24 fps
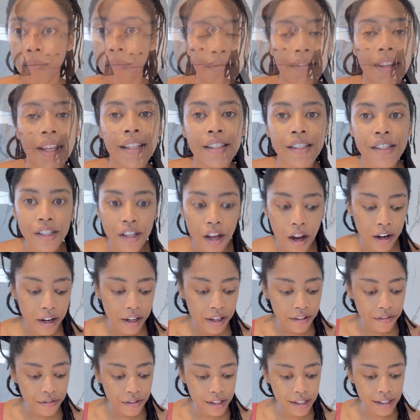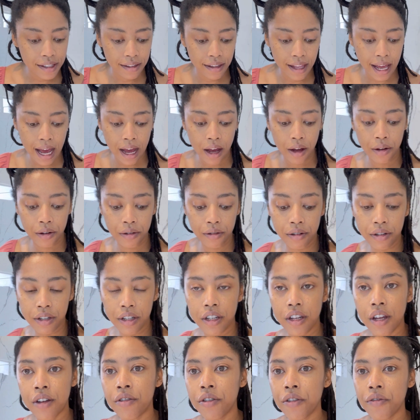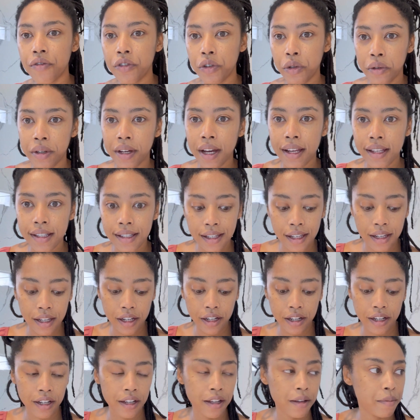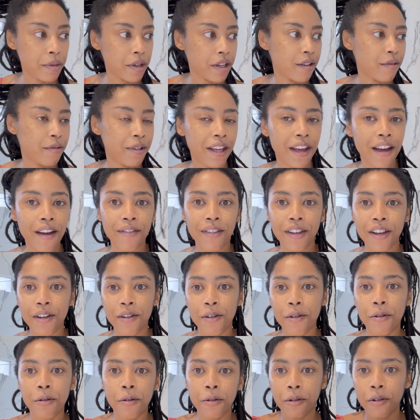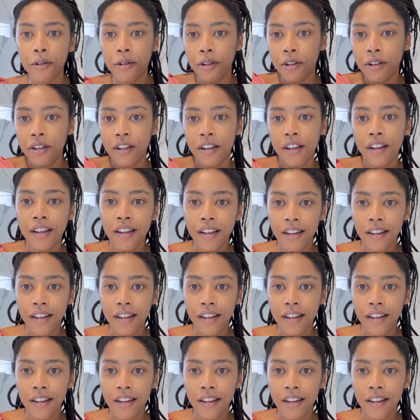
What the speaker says: And sorry if it's loud. I don't know if you guys can hear it, but we have like a whole